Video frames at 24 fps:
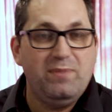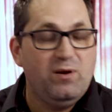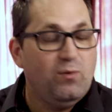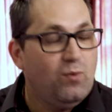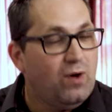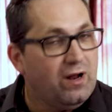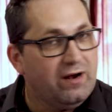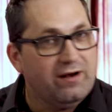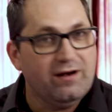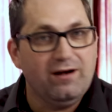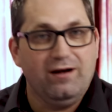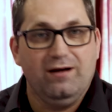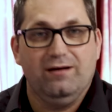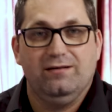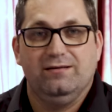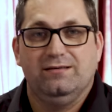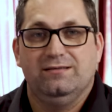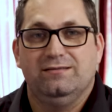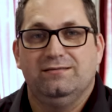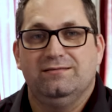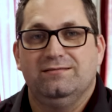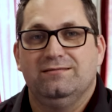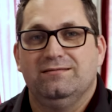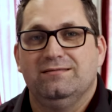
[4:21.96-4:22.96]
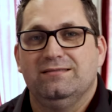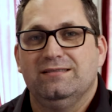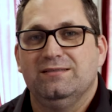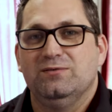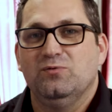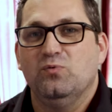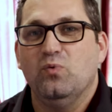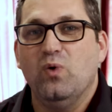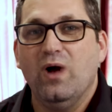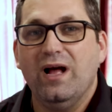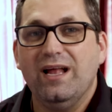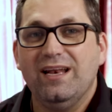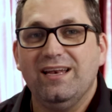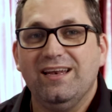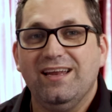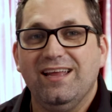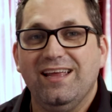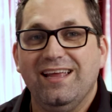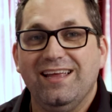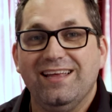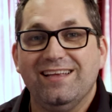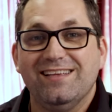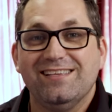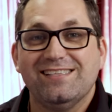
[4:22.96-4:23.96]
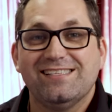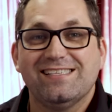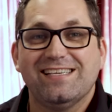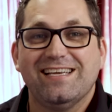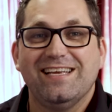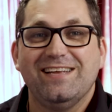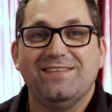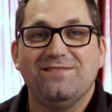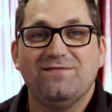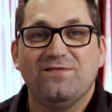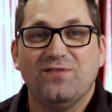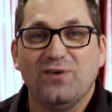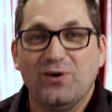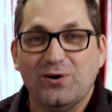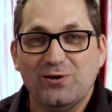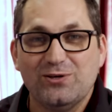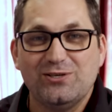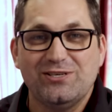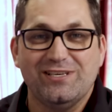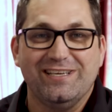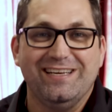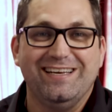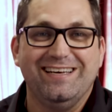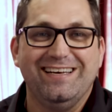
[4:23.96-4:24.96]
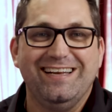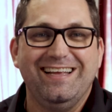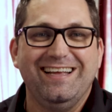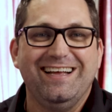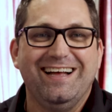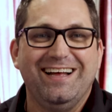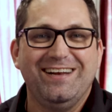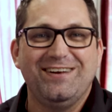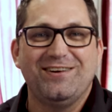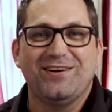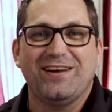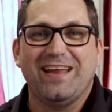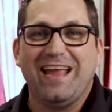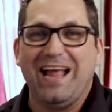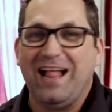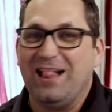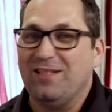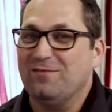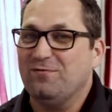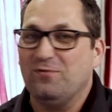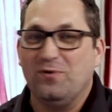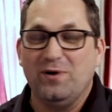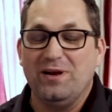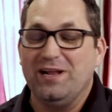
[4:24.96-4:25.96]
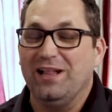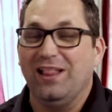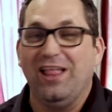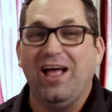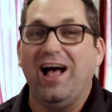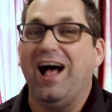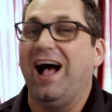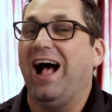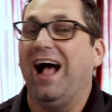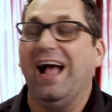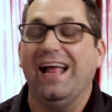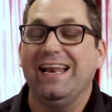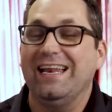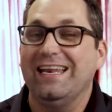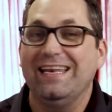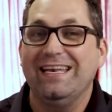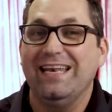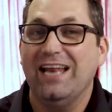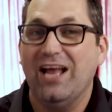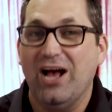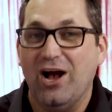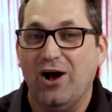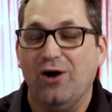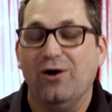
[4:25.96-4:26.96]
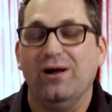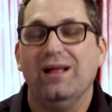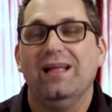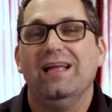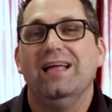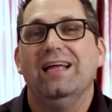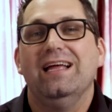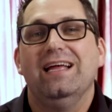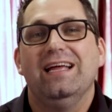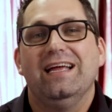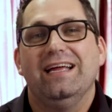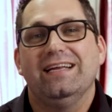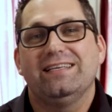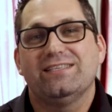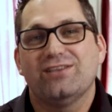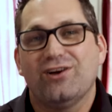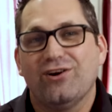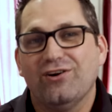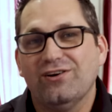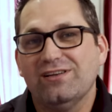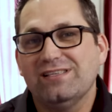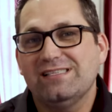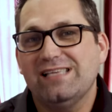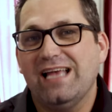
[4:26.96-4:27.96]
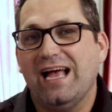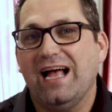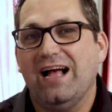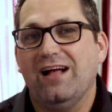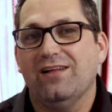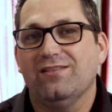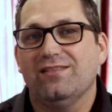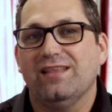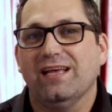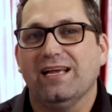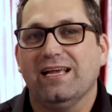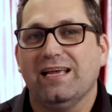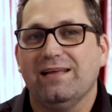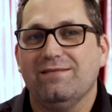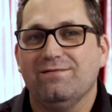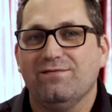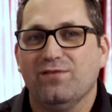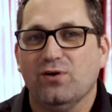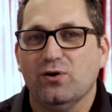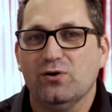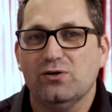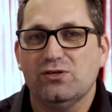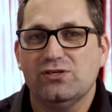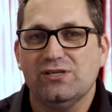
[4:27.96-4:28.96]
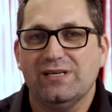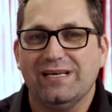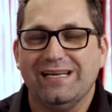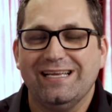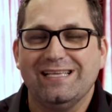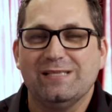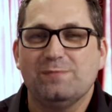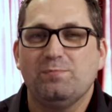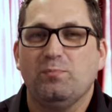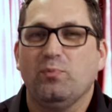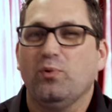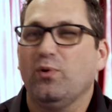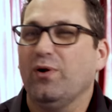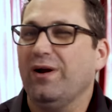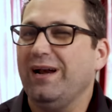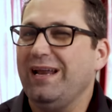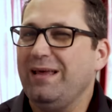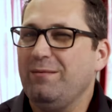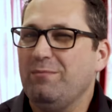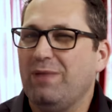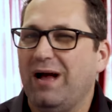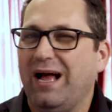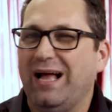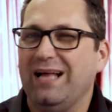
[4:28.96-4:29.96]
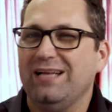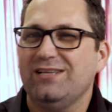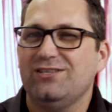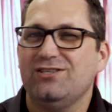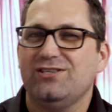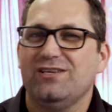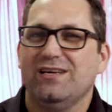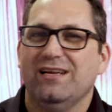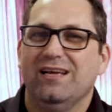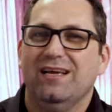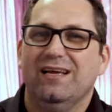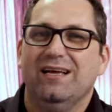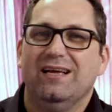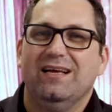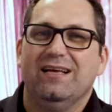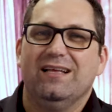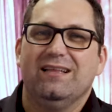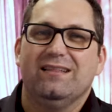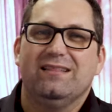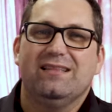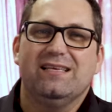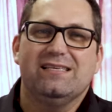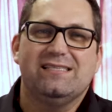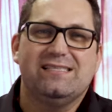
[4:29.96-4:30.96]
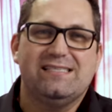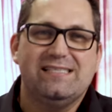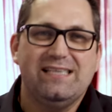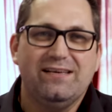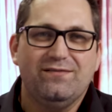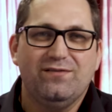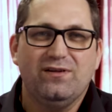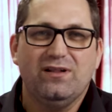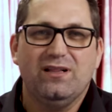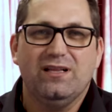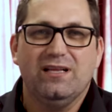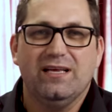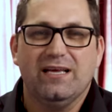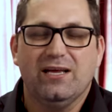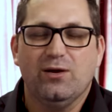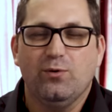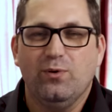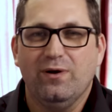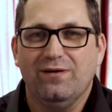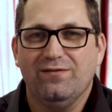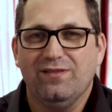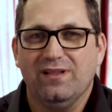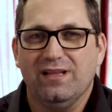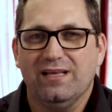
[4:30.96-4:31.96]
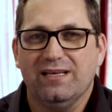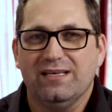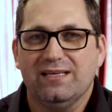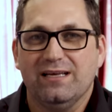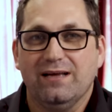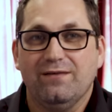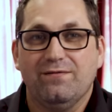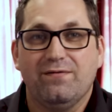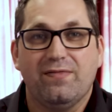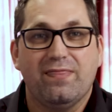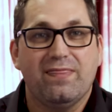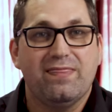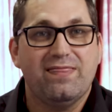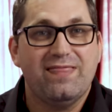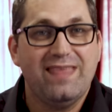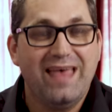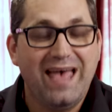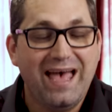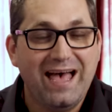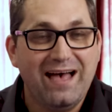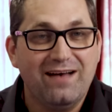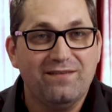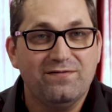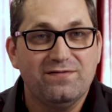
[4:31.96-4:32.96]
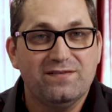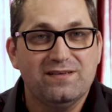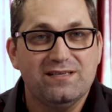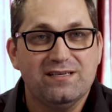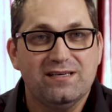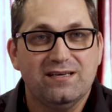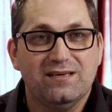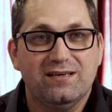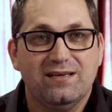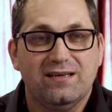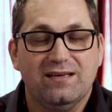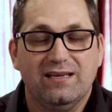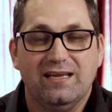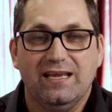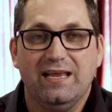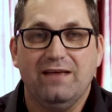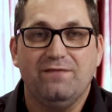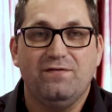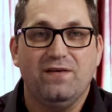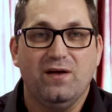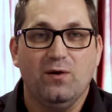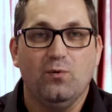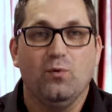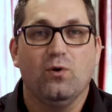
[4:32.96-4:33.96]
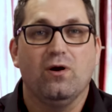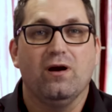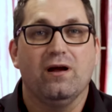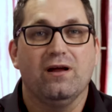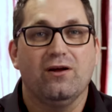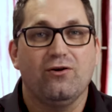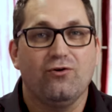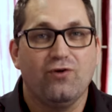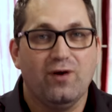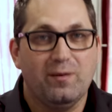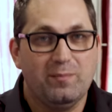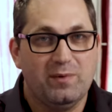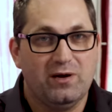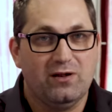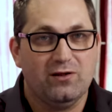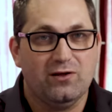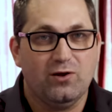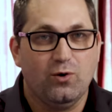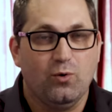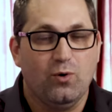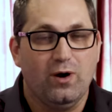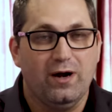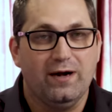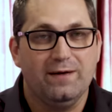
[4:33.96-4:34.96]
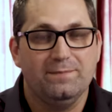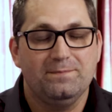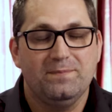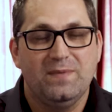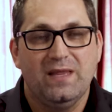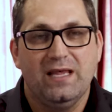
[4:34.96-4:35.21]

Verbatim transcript: me wonder, what is conversion under California law? I didn't know. It turns out that conversion is pretty much the civil equivalent of theft if it were in criminal court.